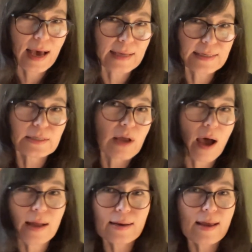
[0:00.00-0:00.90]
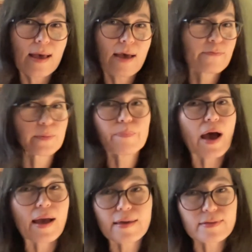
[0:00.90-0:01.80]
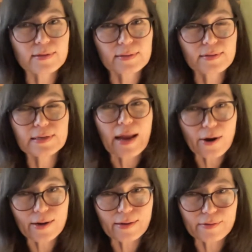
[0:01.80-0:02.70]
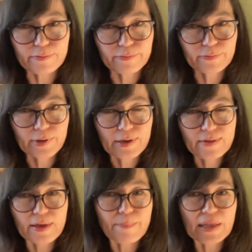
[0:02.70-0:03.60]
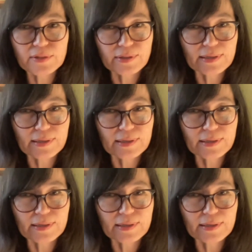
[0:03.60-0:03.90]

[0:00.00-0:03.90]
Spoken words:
I did not ever buy the narrative that mental